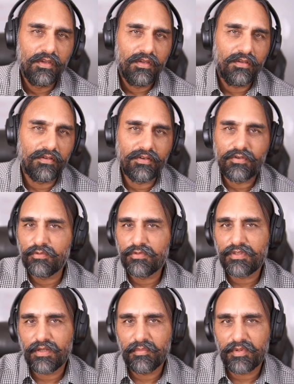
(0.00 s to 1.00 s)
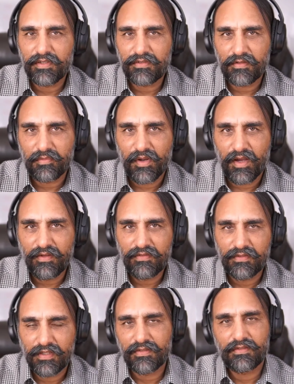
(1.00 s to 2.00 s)
reduce the implicit
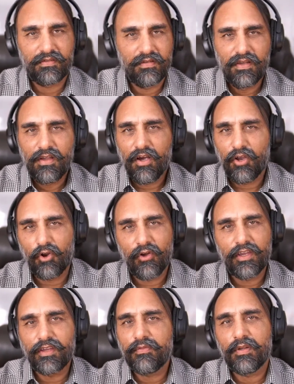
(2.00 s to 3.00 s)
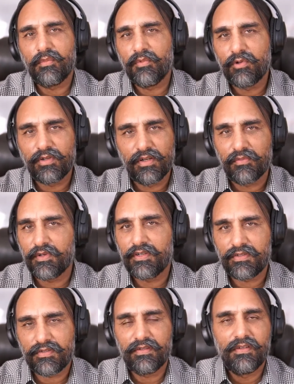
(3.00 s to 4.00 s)
bias, thus allowing for more
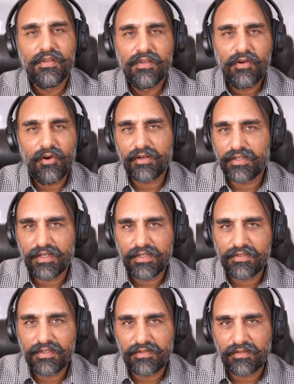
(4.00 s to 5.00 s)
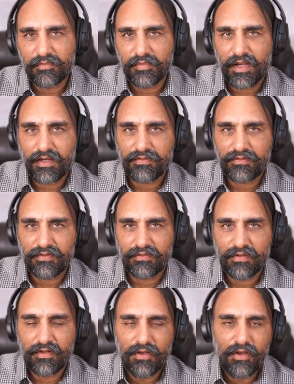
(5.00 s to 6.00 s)
diverse organizational
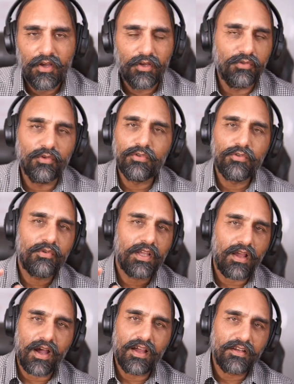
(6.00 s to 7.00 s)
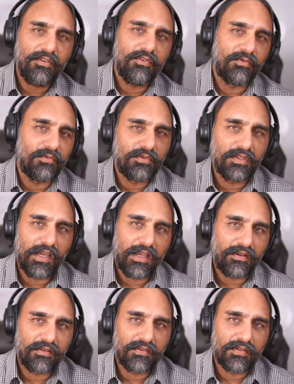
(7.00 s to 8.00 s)
practices. Though you can argue
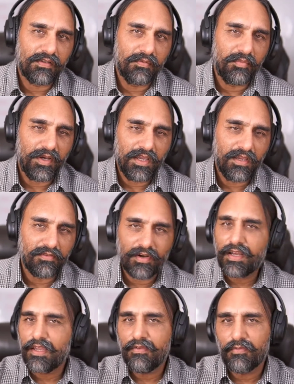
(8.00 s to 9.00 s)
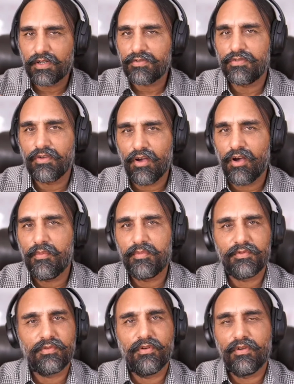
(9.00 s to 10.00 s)
that by running
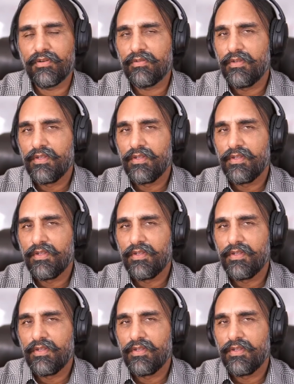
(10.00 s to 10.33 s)
workshops or